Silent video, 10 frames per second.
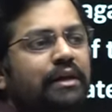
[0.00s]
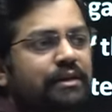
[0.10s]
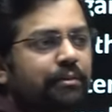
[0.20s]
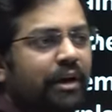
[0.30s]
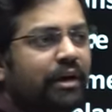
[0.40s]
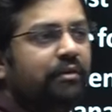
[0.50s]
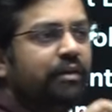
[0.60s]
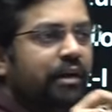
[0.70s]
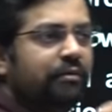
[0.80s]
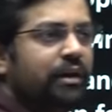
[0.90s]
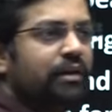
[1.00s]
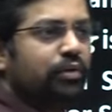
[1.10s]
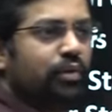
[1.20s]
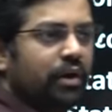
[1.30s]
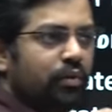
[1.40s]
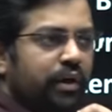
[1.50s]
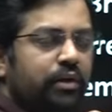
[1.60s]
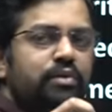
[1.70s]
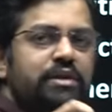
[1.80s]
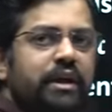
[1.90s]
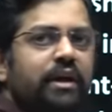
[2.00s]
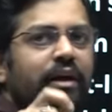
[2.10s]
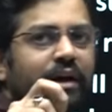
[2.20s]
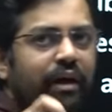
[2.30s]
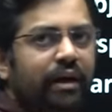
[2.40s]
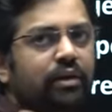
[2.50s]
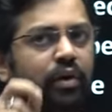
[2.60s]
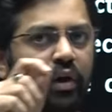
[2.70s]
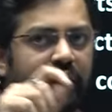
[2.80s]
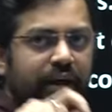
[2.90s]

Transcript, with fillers: Similarly, whenever you are going to see correct or